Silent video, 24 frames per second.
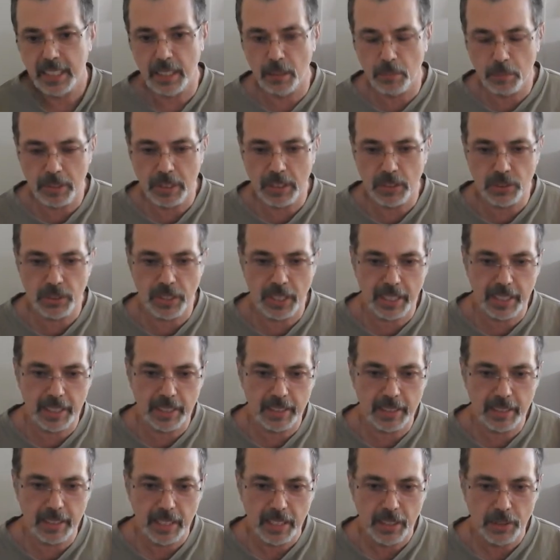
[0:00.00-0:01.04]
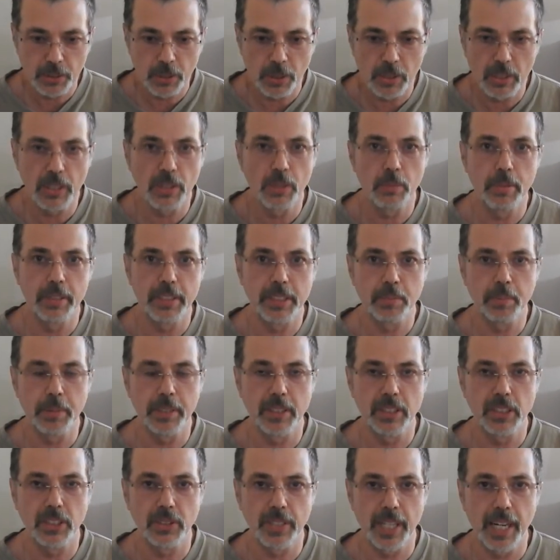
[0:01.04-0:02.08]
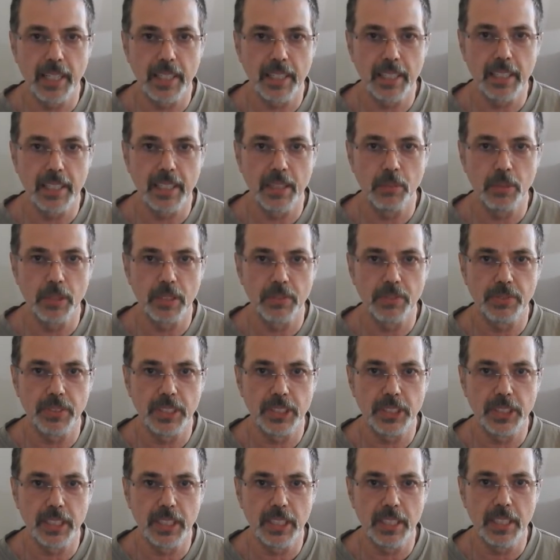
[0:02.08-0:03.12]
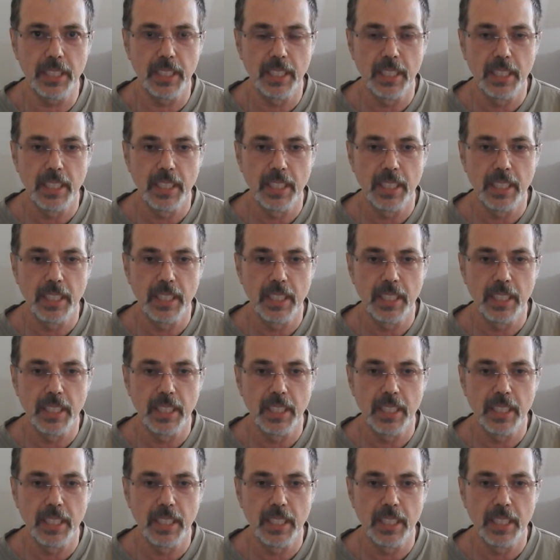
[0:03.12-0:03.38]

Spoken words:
I'm going to try and throw a little bit of spirituality in with the fishing.